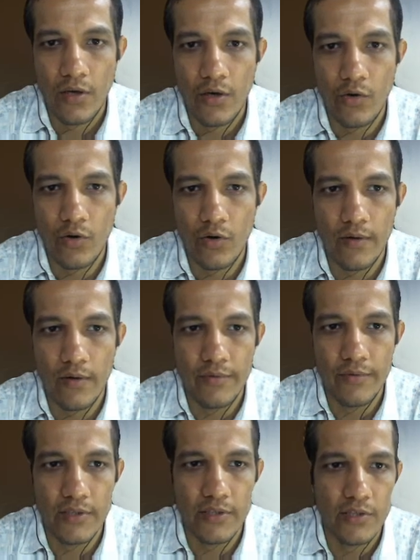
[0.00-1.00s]
root over of
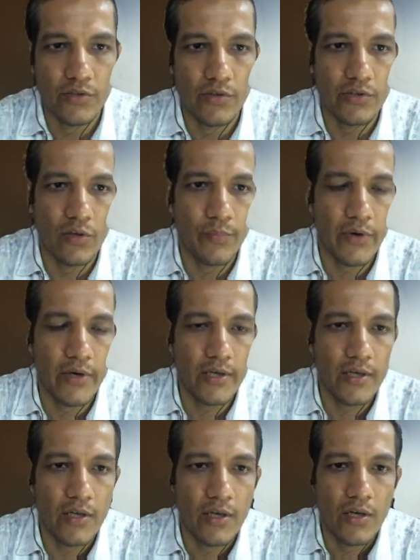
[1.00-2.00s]
this. So
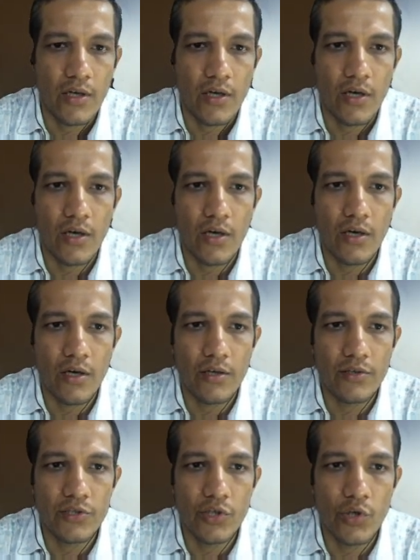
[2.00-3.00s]

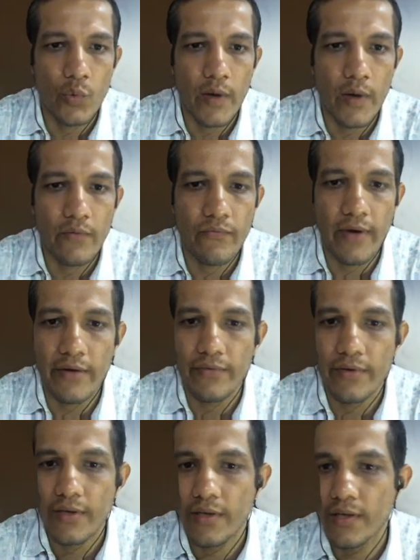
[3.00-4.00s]
0.015.
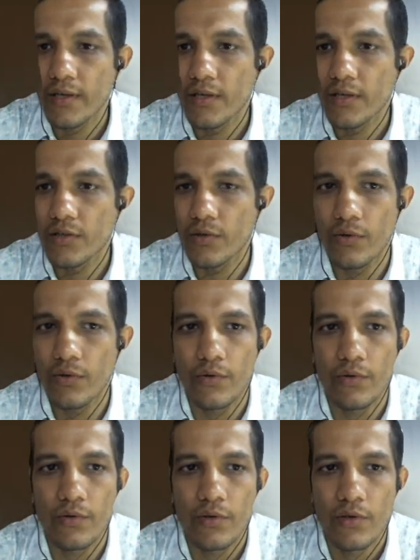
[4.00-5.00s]

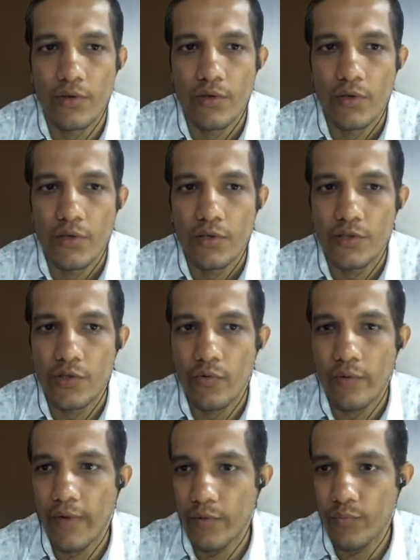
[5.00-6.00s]
So
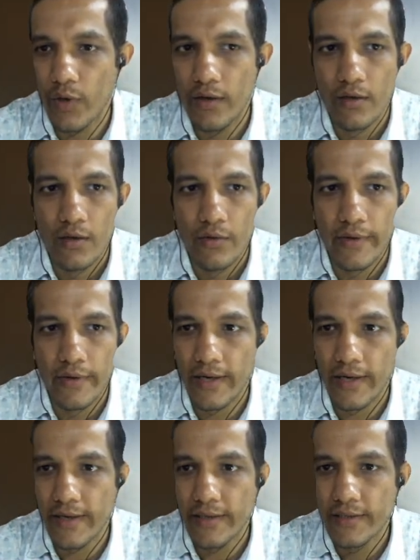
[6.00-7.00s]
0151 we can
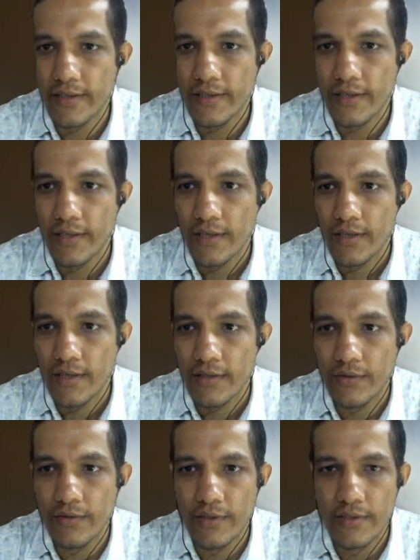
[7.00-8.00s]
write.
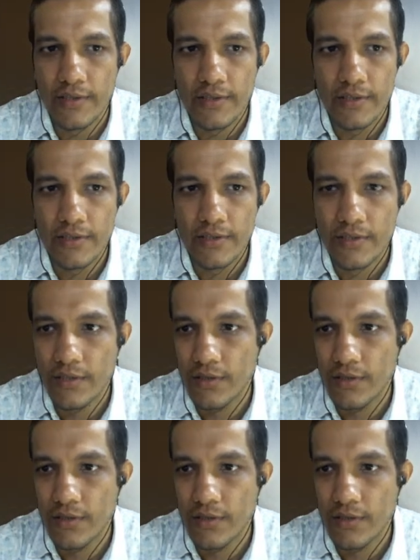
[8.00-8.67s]
So this is